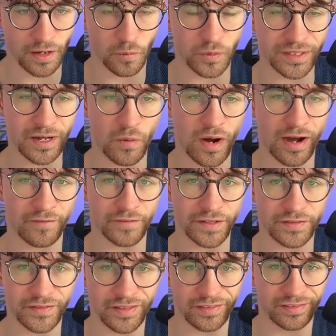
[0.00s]
And we now have
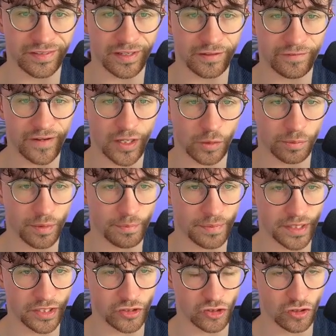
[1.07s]
the self-help
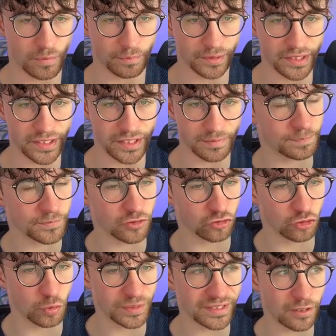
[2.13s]
page complete.
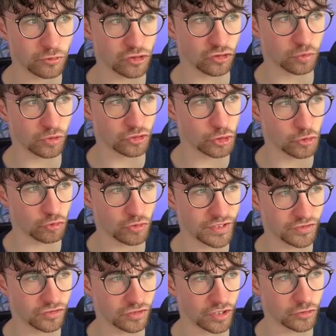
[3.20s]
So we now just want to
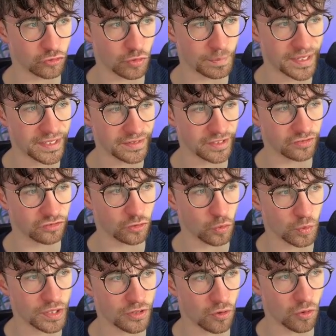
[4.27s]
rinse and repeat this
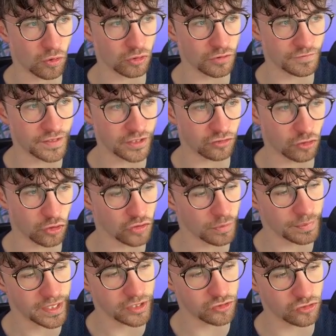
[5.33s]
with all of these
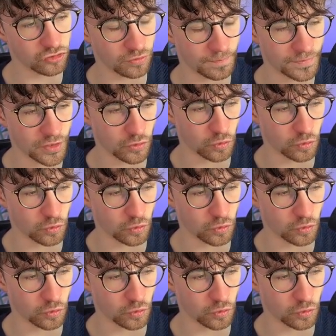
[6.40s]
other pages.